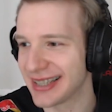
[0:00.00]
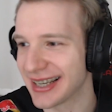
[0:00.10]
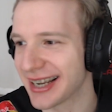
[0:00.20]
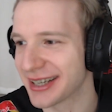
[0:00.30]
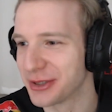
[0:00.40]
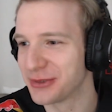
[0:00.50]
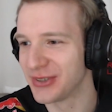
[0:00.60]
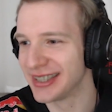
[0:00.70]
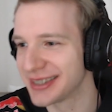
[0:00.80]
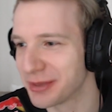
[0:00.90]
like a good
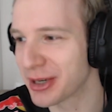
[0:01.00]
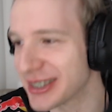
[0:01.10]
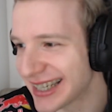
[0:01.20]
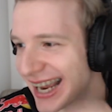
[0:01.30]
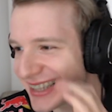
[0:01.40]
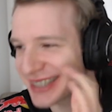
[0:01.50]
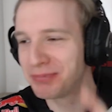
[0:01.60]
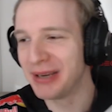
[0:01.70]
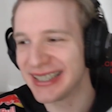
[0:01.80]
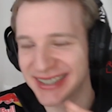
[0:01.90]
finish because he had a
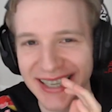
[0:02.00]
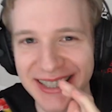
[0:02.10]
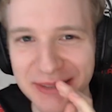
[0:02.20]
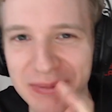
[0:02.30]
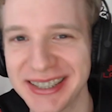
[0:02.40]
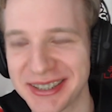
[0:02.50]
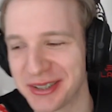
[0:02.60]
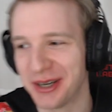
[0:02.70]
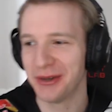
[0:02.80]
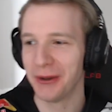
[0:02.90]
speech. He had a speech, you
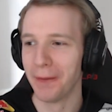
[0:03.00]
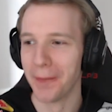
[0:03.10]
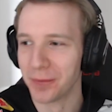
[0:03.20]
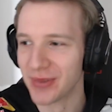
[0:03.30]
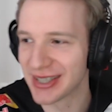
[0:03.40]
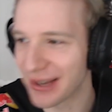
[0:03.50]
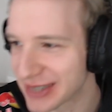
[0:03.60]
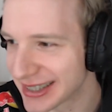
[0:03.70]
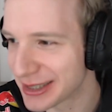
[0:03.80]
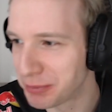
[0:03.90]
know. So
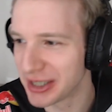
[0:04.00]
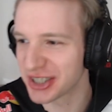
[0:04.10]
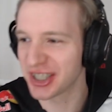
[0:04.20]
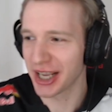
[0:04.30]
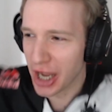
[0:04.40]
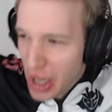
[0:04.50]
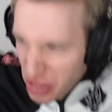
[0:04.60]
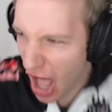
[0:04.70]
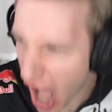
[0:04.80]
after Fuck. the speech, is like, no.